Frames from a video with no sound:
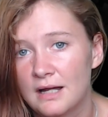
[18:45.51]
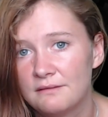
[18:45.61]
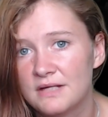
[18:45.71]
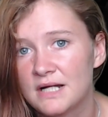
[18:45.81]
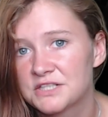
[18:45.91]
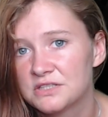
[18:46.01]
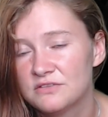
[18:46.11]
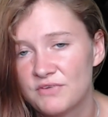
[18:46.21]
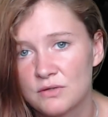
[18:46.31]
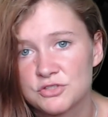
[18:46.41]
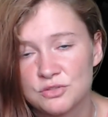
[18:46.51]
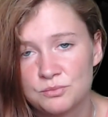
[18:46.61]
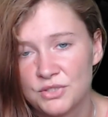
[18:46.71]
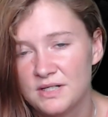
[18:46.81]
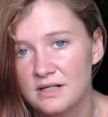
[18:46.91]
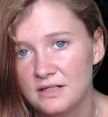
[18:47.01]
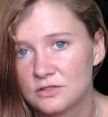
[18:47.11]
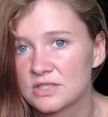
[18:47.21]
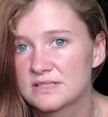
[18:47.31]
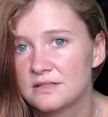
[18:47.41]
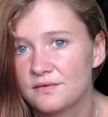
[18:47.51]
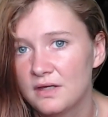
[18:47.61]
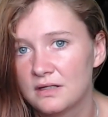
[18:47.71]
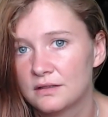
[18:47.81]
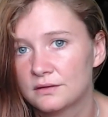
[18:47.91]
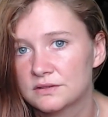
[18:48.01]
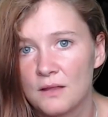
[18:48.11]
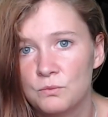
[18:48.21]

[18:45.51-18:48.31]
and they actually found some pretty interesting things